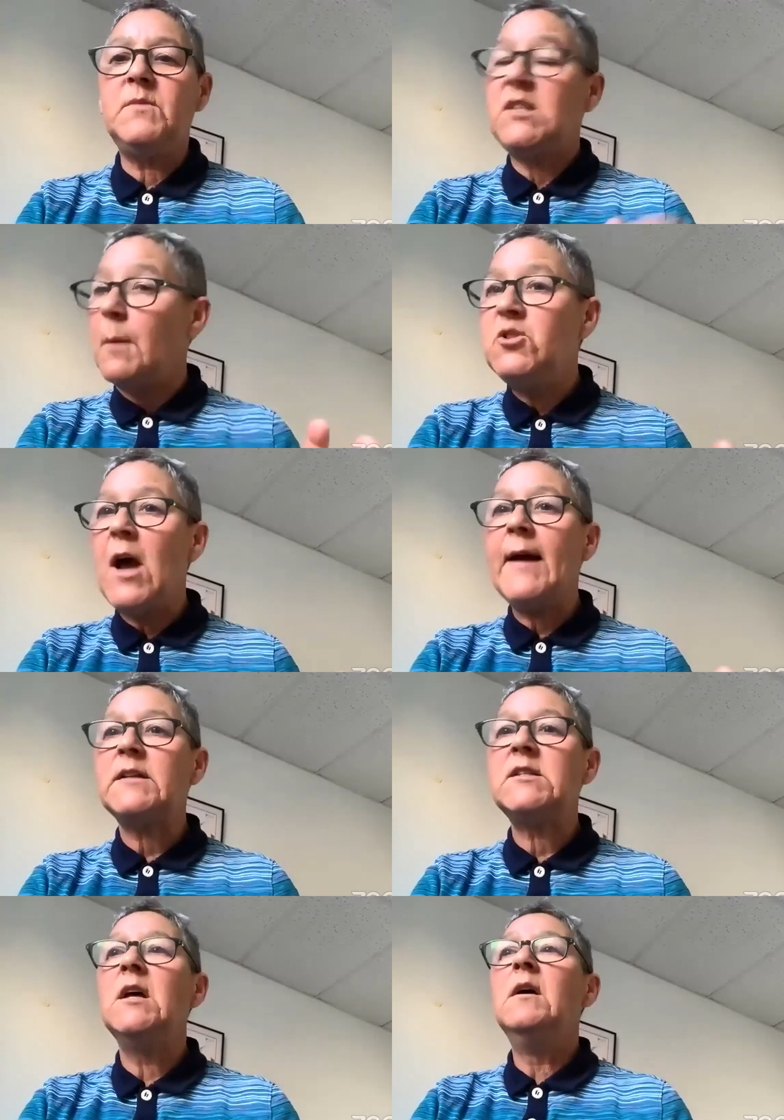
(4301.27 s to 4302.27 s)

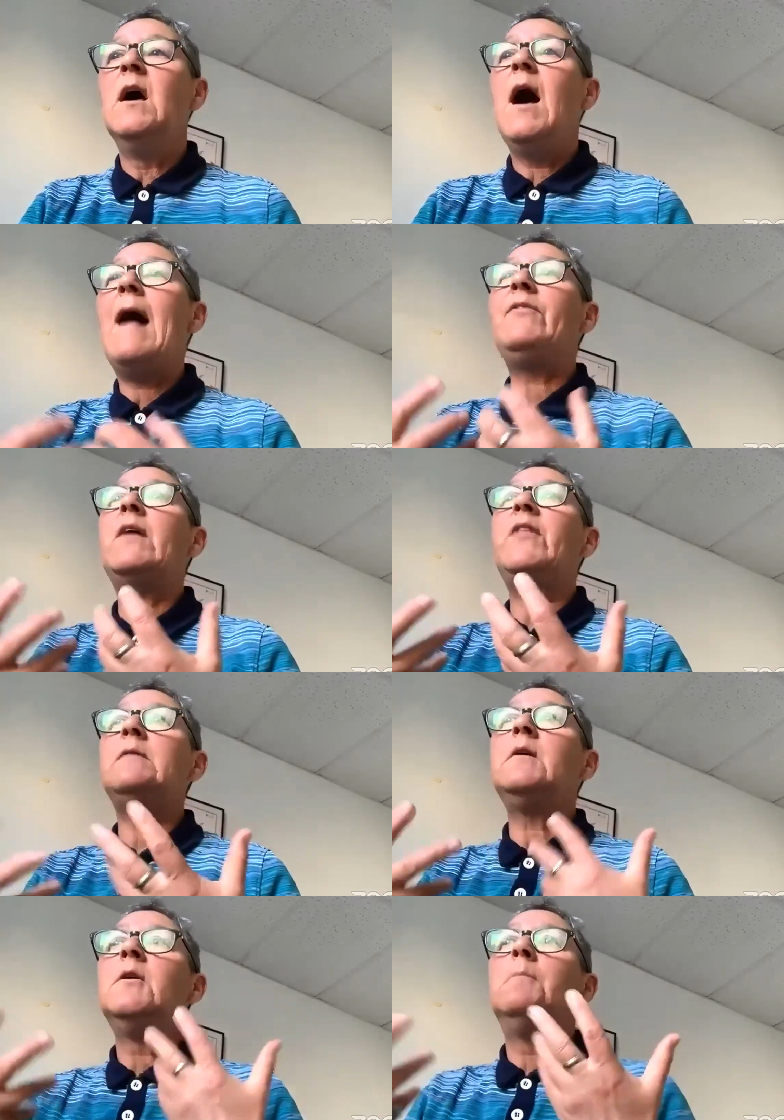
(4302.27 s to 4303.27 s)
subjects, and that
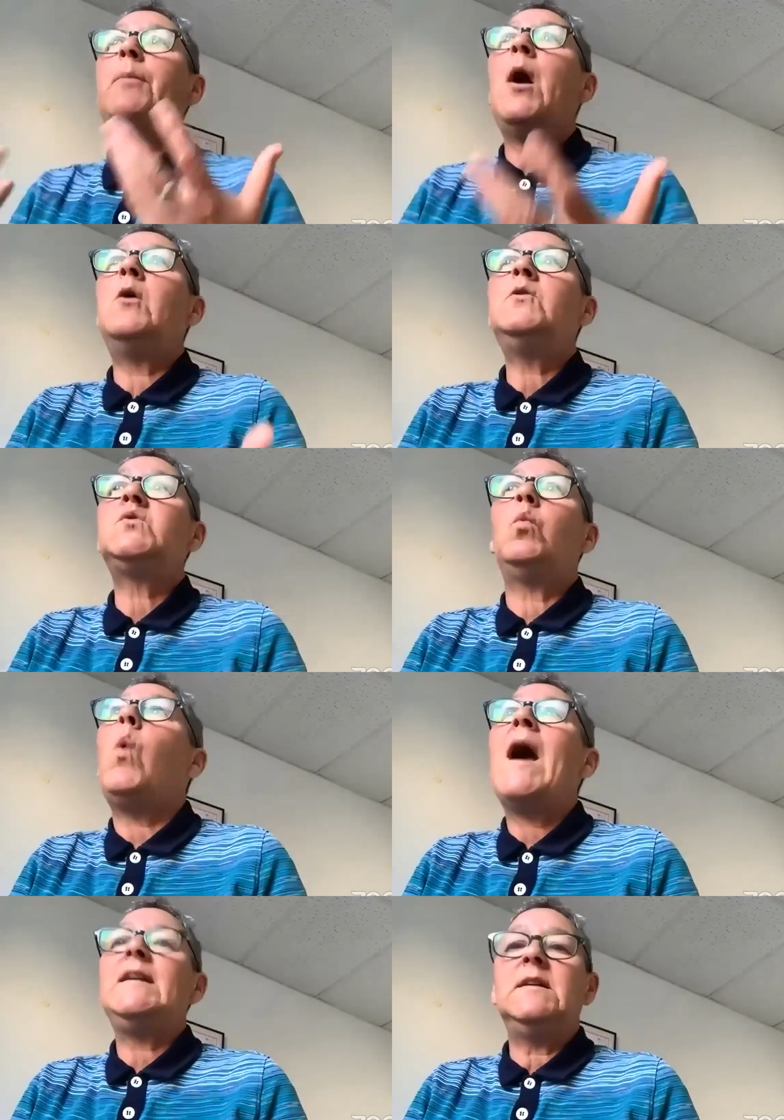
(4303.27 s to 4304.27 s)
then pose
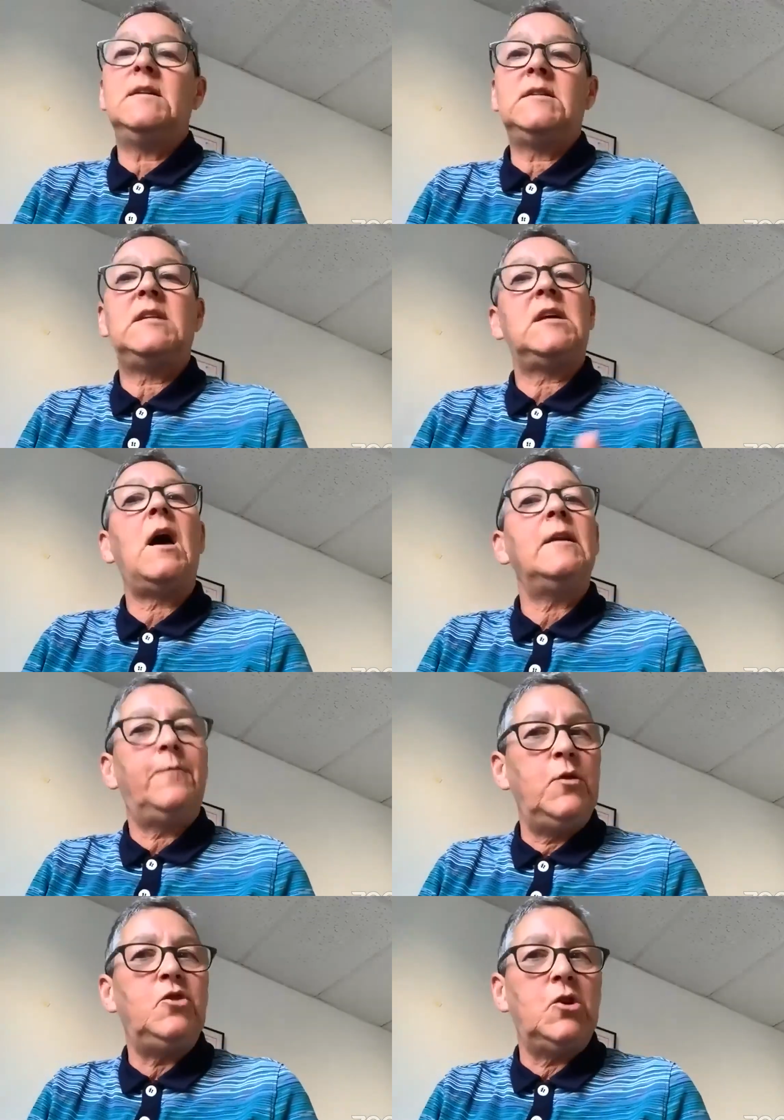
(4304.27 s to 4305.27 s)
whiteness as a kind
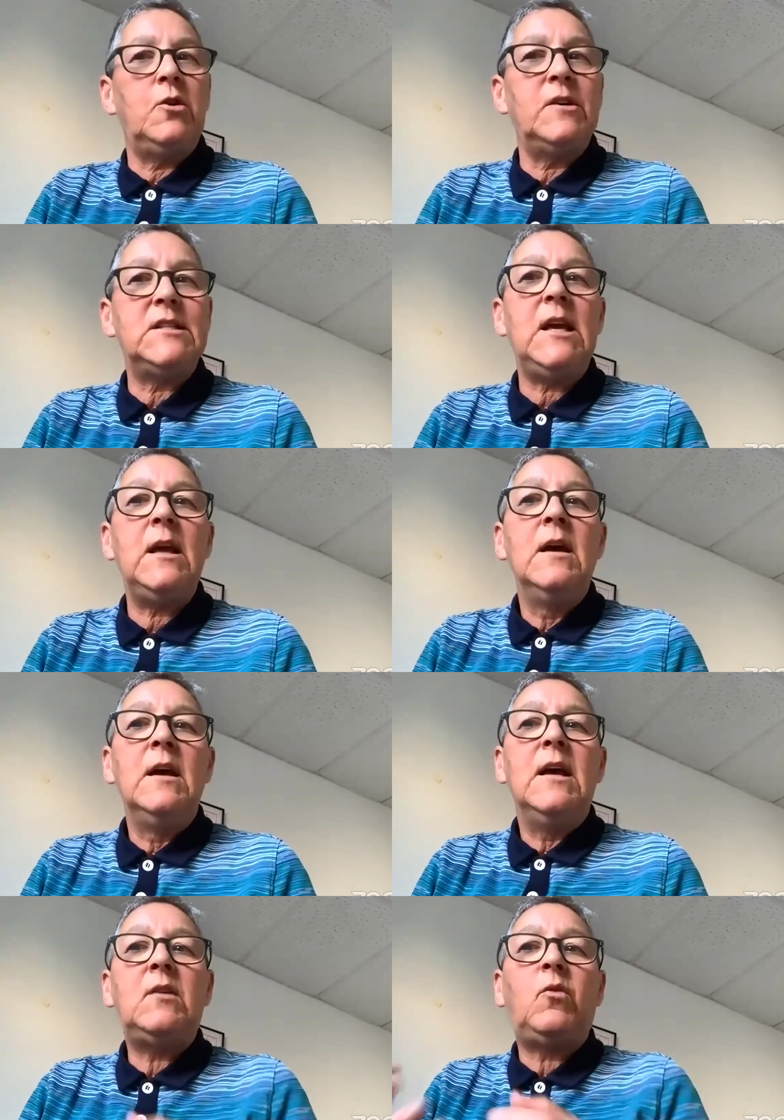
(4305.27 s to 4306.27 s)
of futurity.
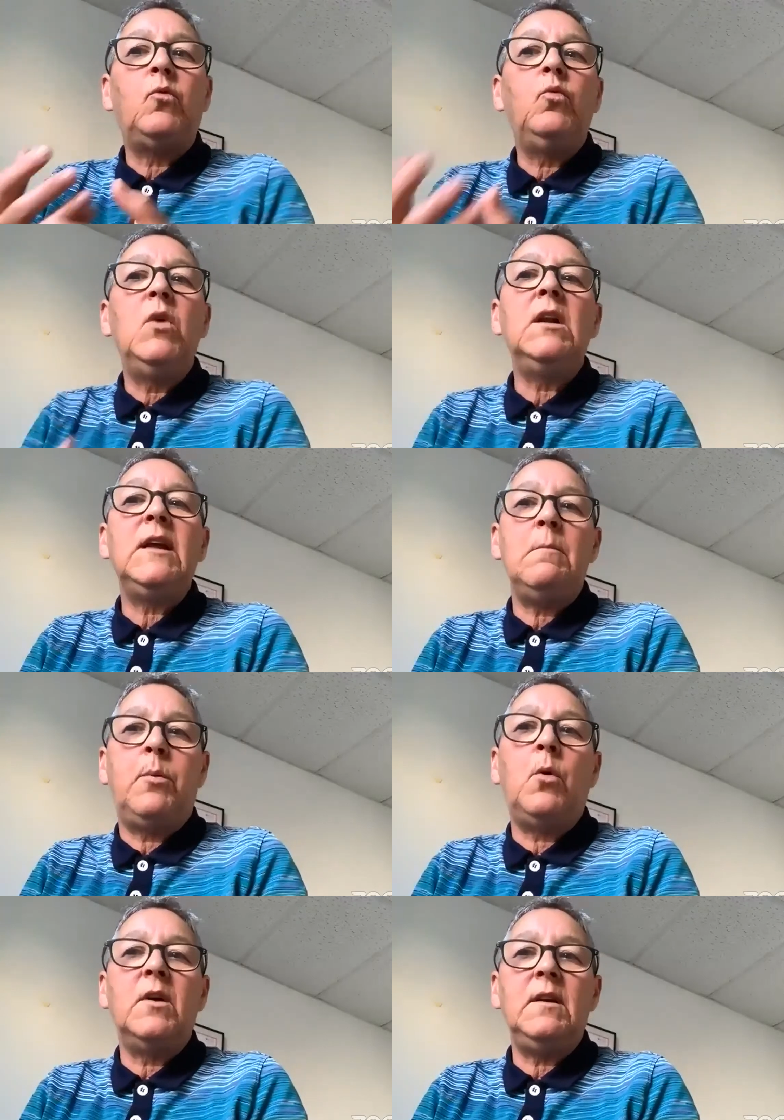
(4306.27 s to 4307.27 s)
It's really
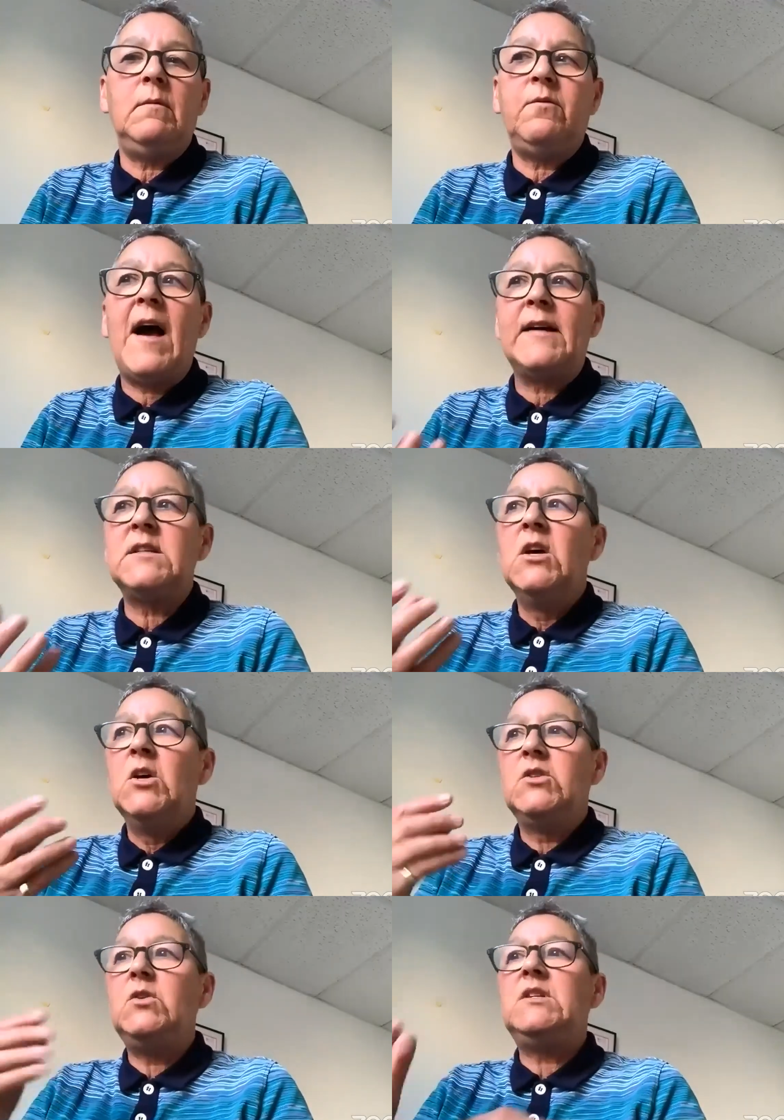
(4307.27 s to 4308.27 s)
important, in fact,
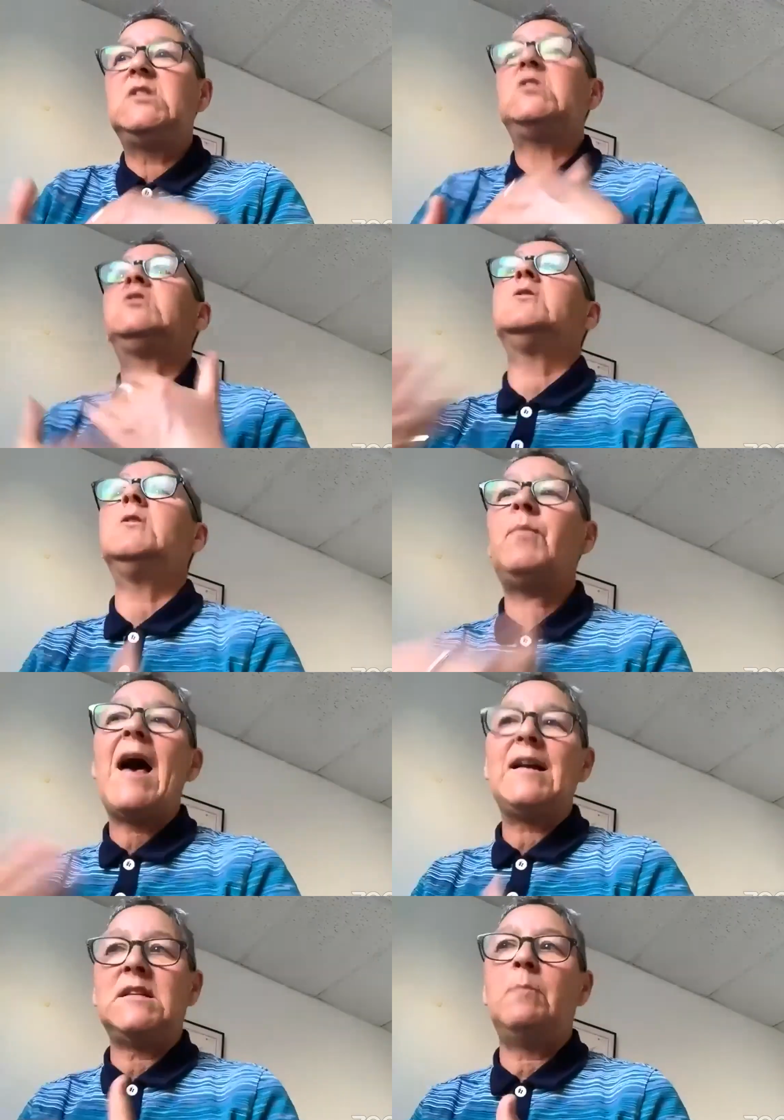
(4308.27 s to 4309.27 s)
to disturb
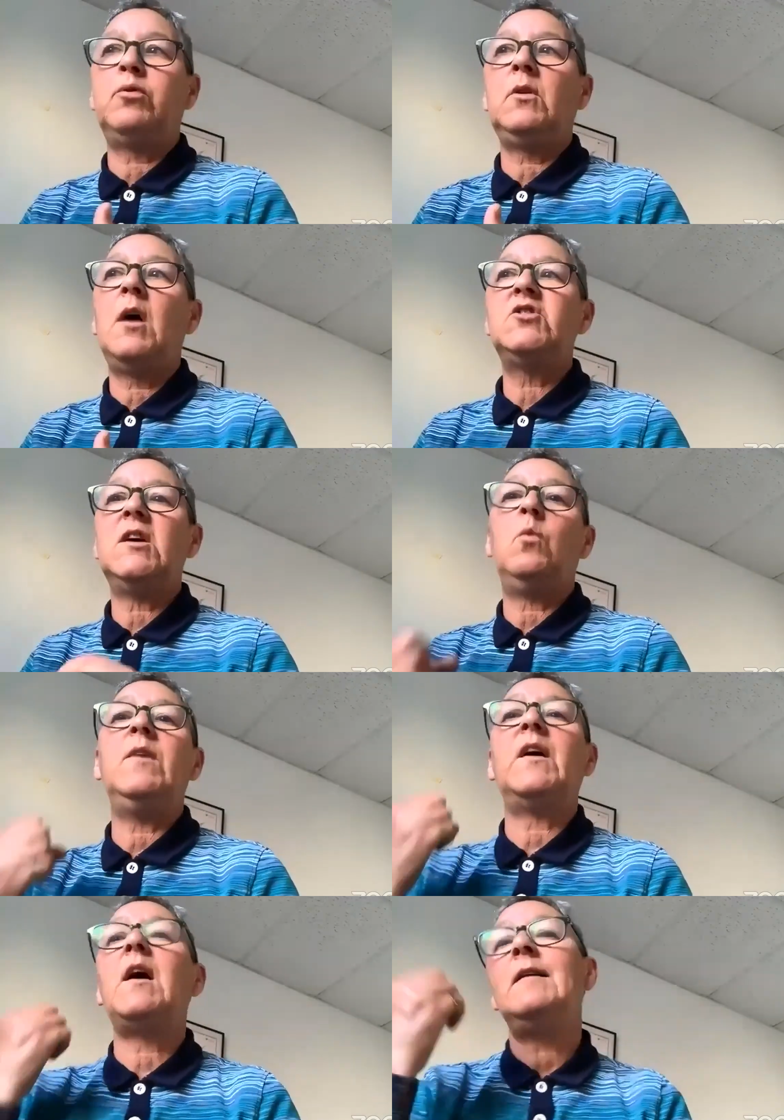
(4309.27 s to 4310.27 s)
that temporal logic
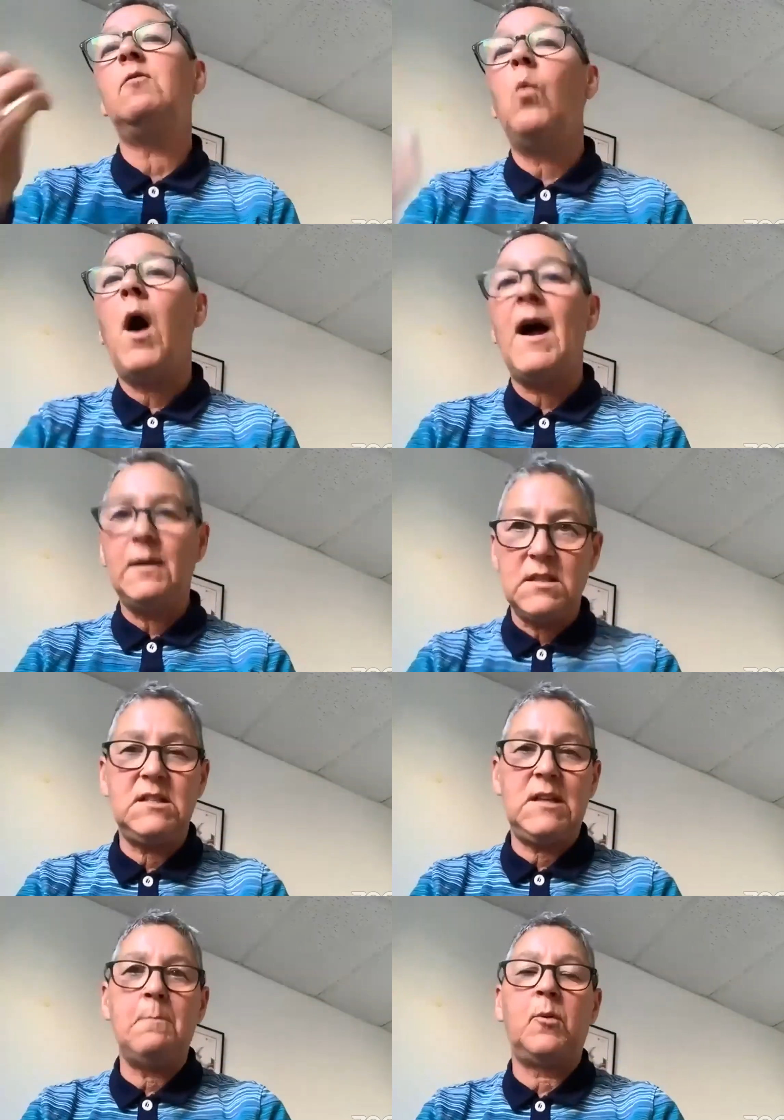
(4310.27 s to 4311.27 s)
with a kind of wild
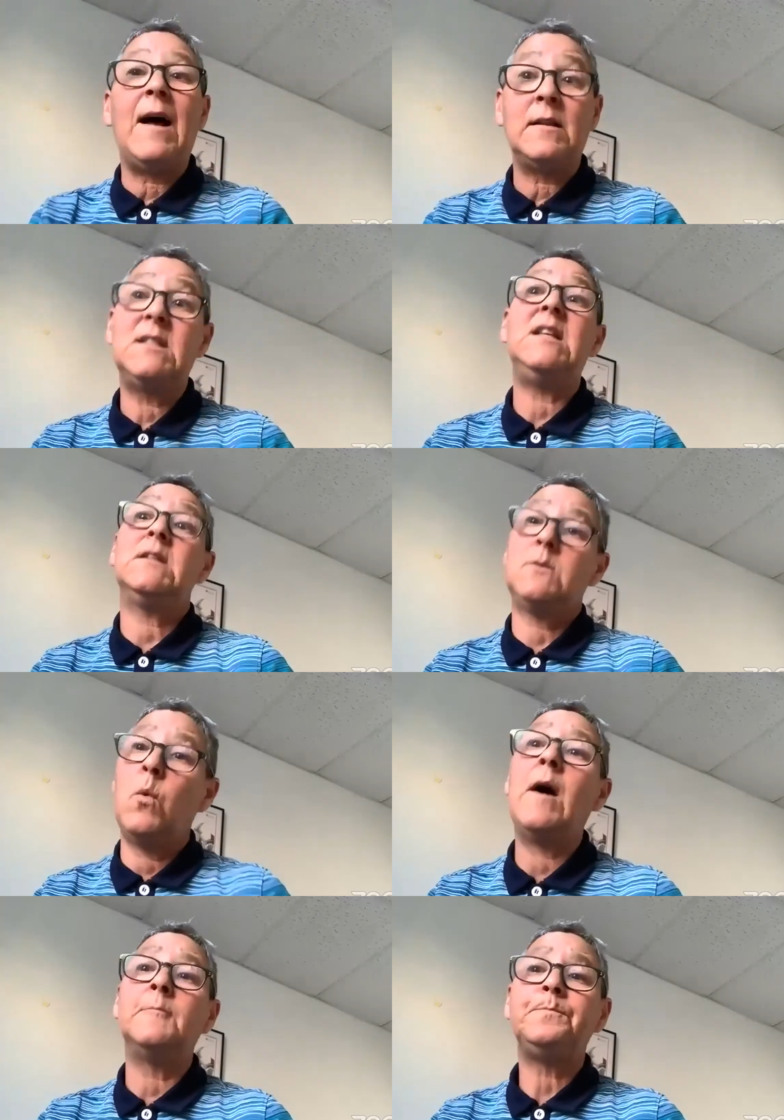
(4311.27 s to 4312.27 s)
temporality as
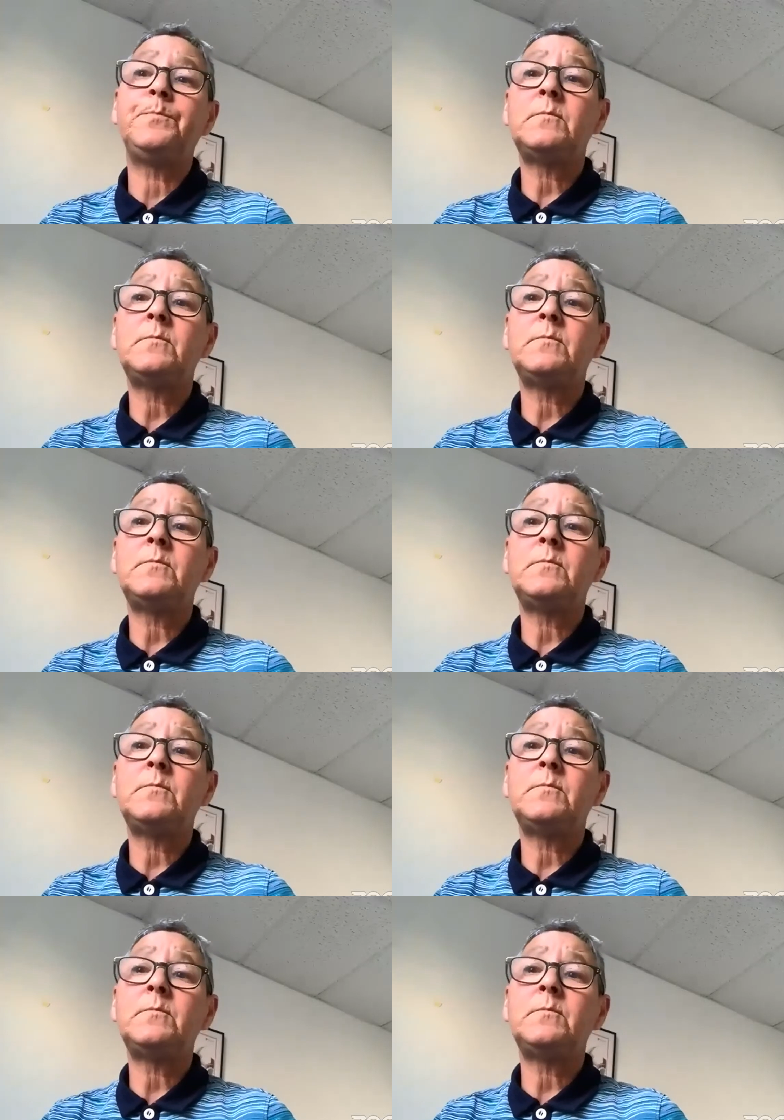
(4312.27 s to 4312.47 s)
well.